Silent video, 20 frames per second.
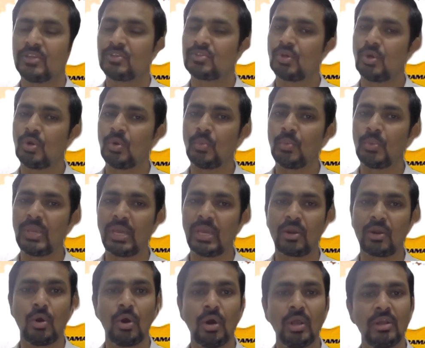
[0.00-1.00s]
So we
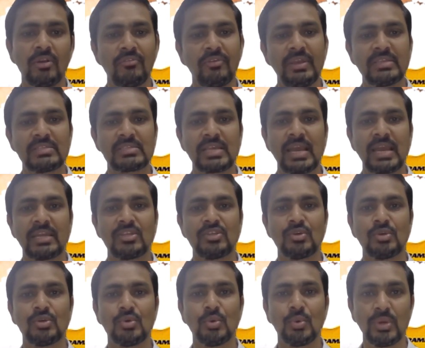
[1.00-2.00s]
are always at
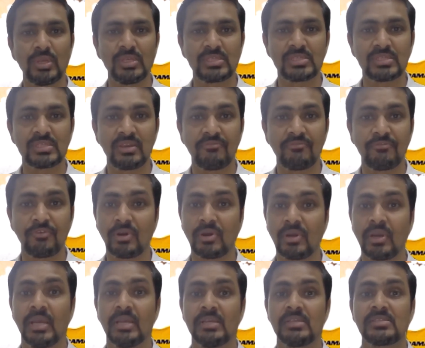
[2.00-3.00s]
your doorstep for